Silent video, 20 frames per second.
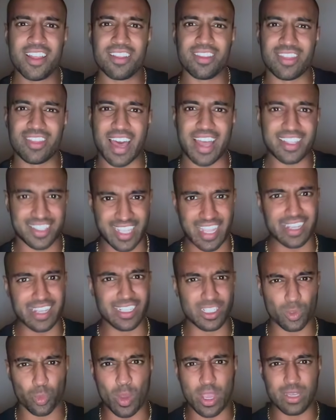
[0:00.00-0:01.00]
That day
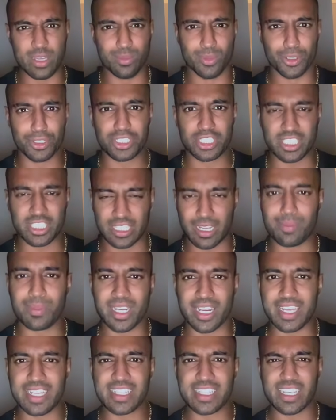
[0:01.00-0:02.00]
is way more
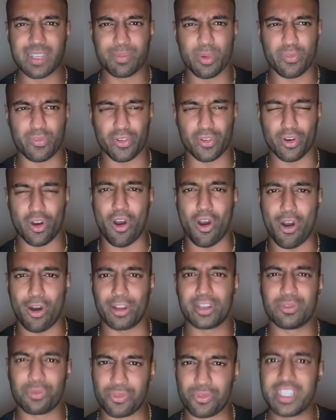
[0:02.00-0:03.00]
stimulating, but for
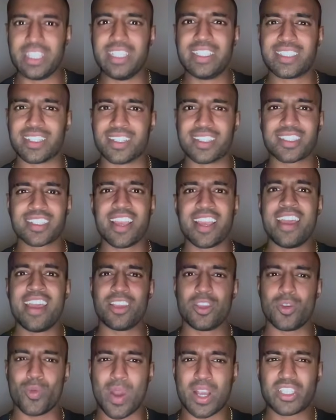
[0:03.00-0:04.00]
odd reasons.
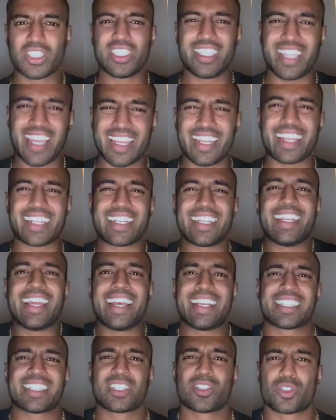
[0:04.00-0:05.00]
You actually get like
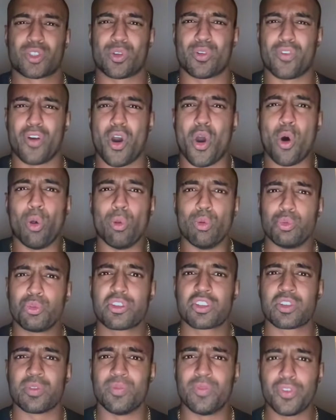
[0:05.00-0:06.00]
less sort of
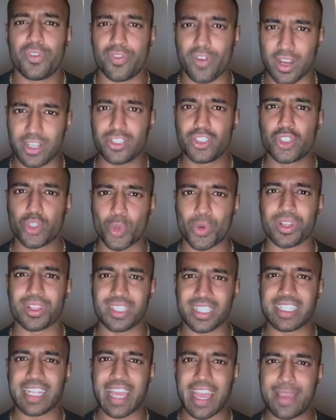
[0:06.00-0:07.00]
wholesome fun during
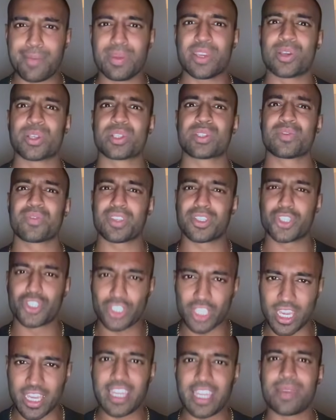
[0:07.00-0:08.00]
the day because of the
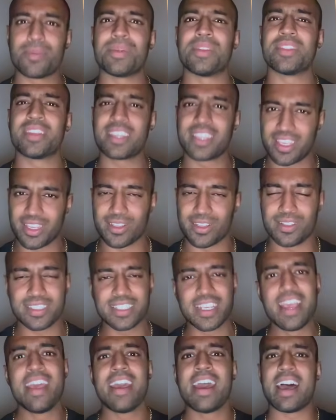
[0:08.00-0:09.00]
shame and the
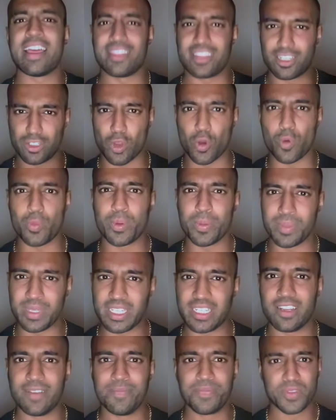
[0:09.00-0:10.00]
guilt and the
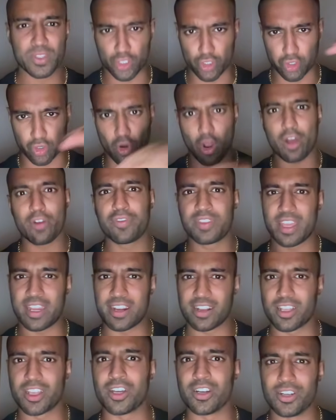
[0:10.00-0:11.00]
dopamine trough that
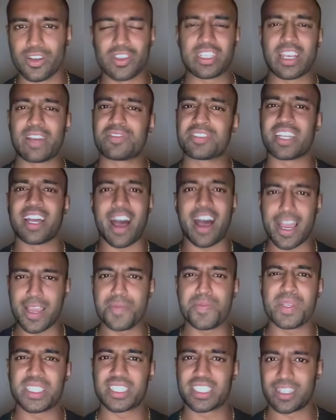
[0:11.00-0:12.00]
occurs after
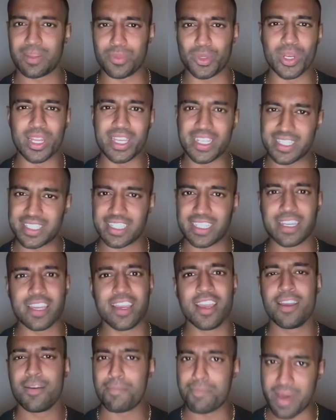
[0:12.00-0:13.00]
hyper stimulating
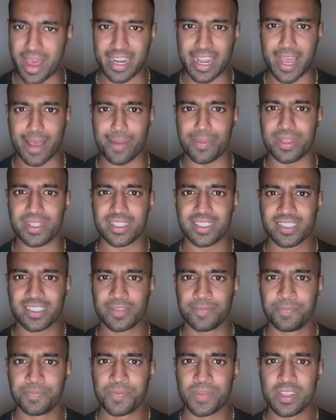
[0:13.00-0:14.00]
bad habits.
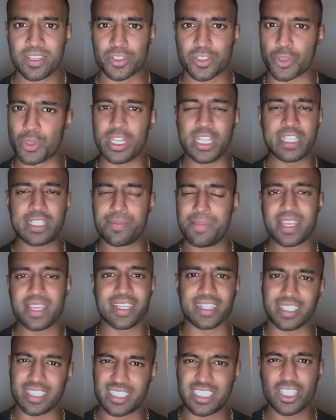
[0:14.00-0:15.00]
So you need to make
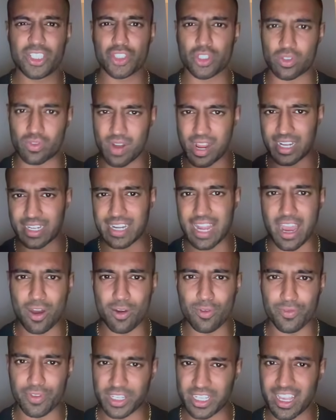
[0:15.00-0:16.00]
a decision right now
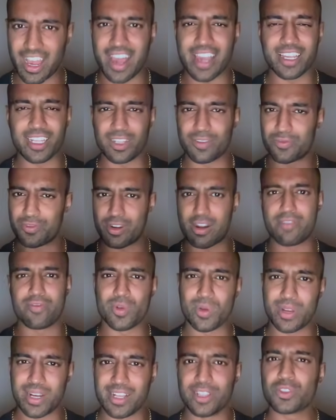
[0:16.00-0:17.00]
for Kyle and for
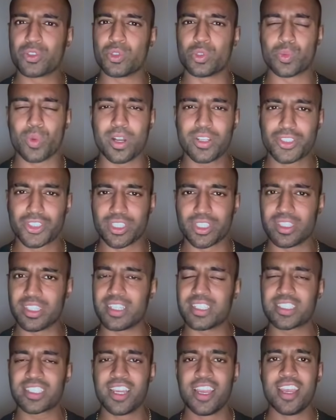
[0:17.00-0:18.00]
everyone else who's watching
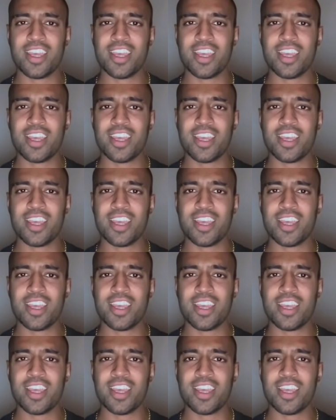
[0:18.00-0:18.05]
this.